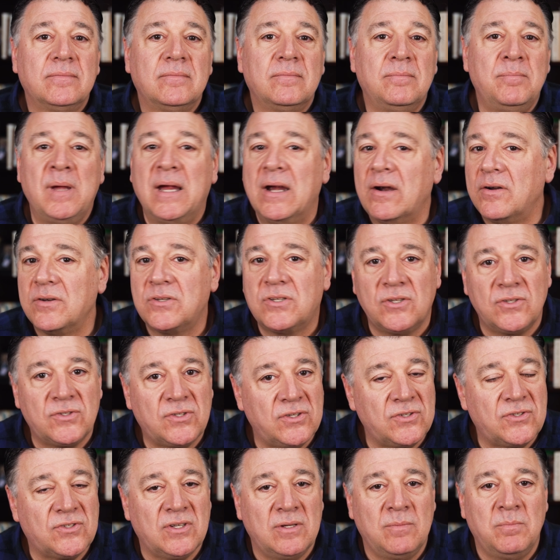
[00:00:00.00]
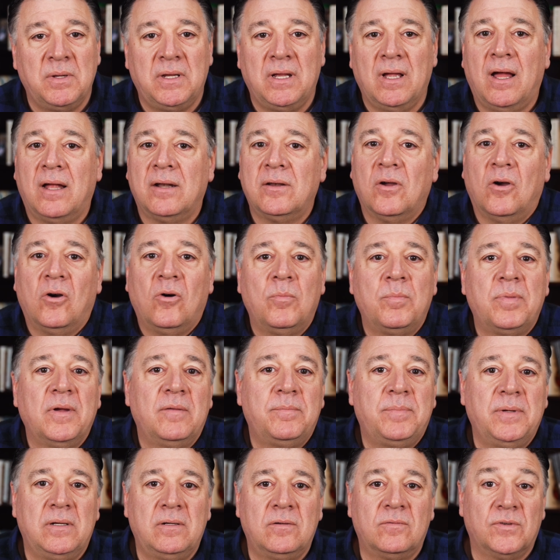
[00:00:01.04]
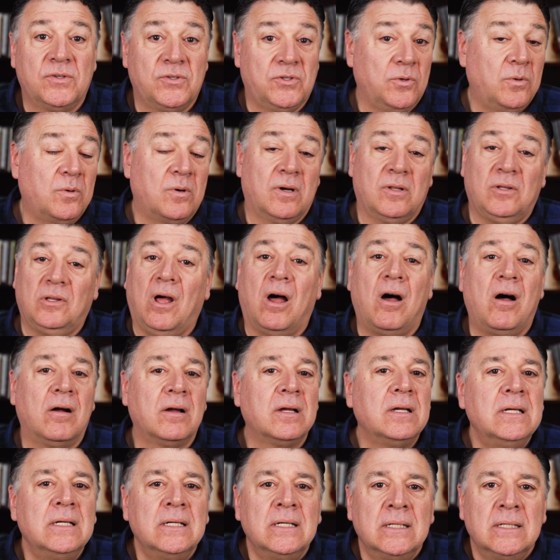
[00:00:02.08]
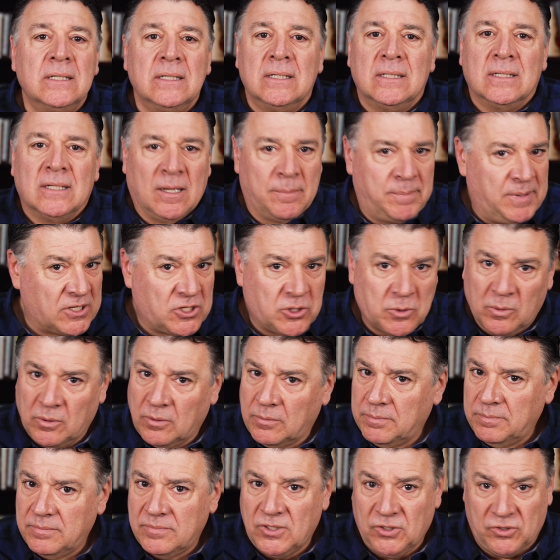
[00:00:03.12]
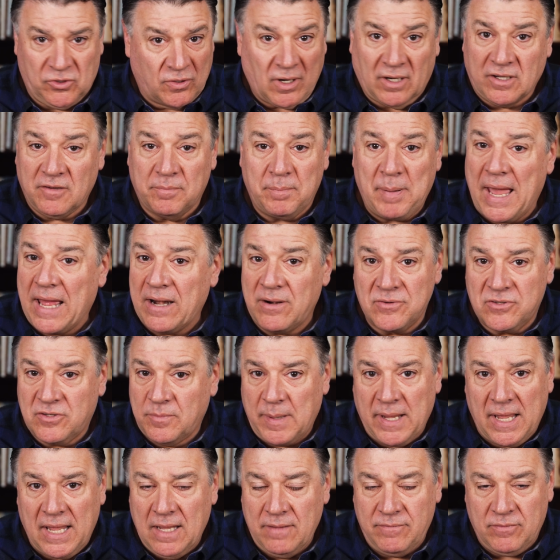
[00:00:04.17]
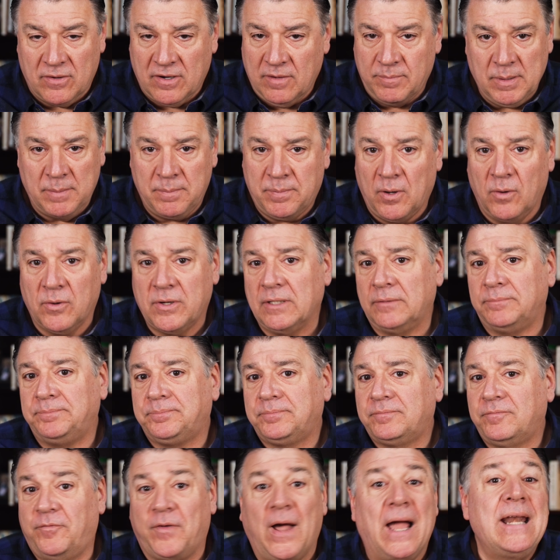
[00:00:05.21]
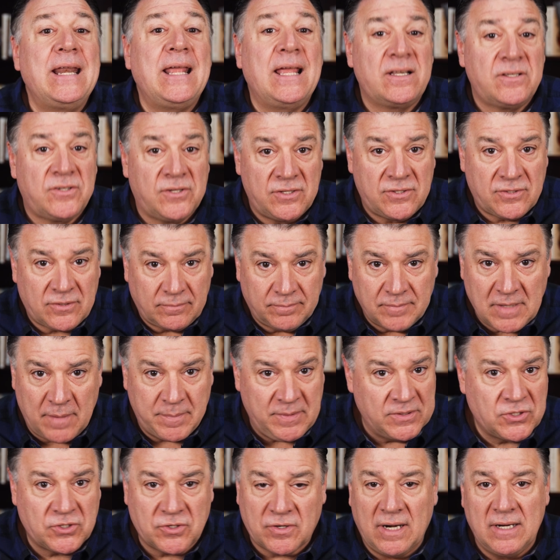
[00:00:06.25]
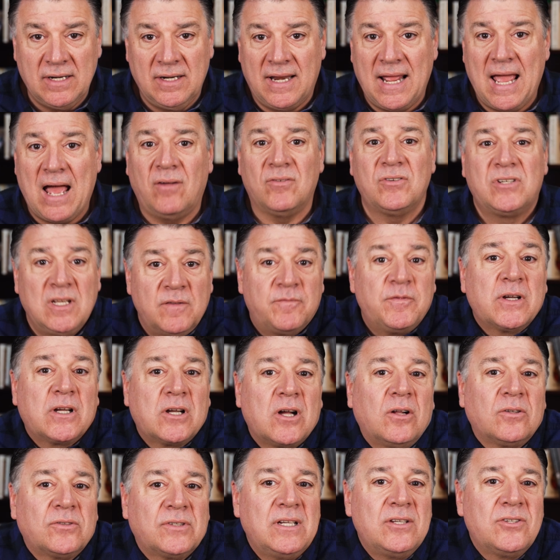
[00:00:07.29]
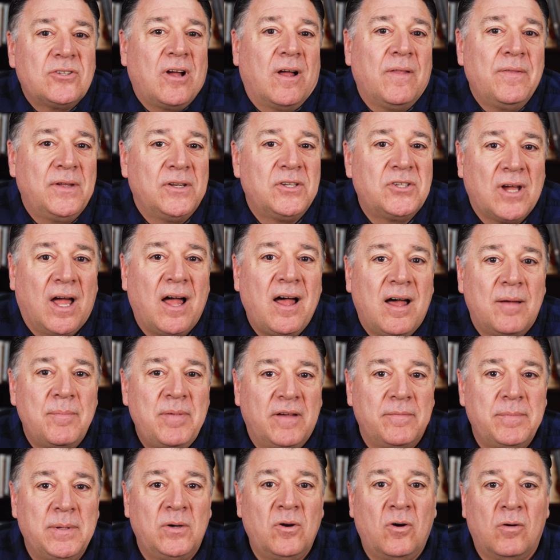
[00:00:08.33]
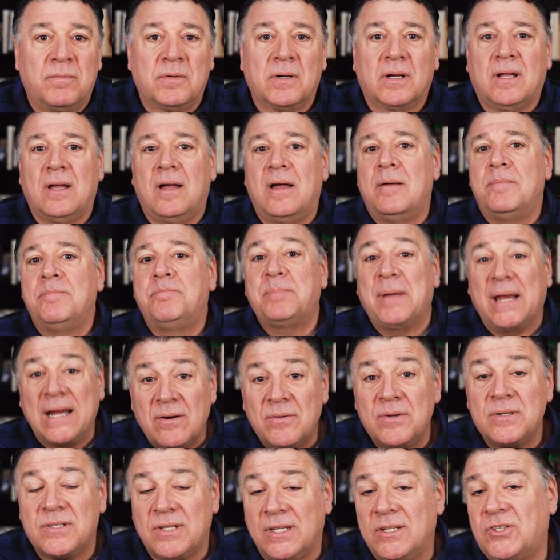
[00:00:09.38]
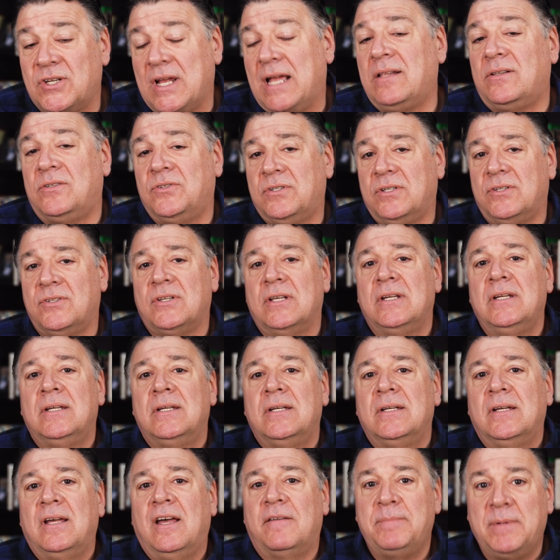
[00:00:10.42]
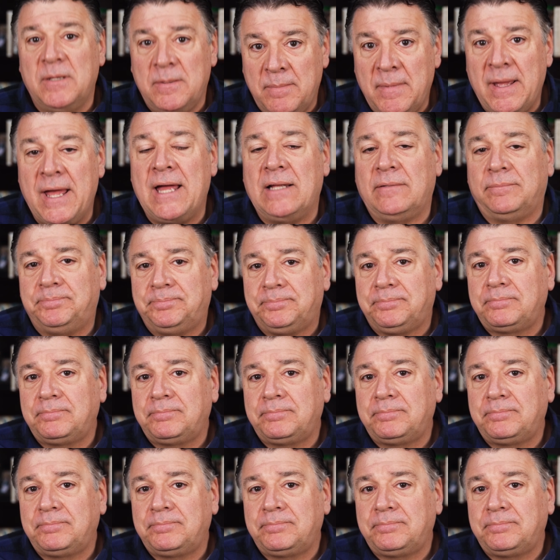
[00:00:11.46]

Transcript: Marriages that seem beyond hope have been restored. Long habitual destructive patterns of behavior have been broken. Finances have been straightened out. Difficulties on the job have been overcome. Parenting challenges have been met.